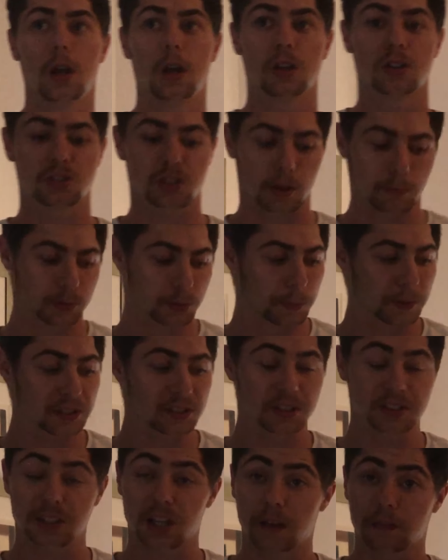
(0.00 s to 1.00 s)
some
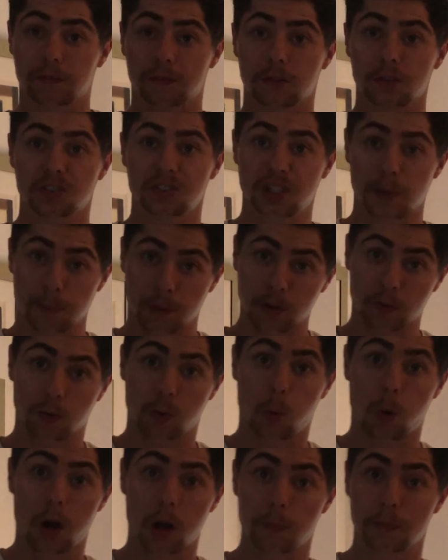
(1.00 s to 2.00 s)
species have similar
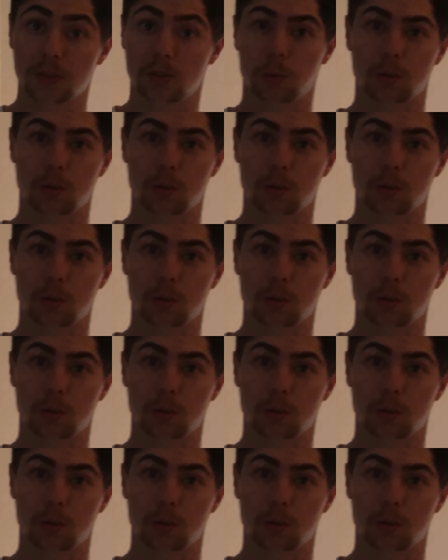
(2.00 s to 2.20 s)
requirements,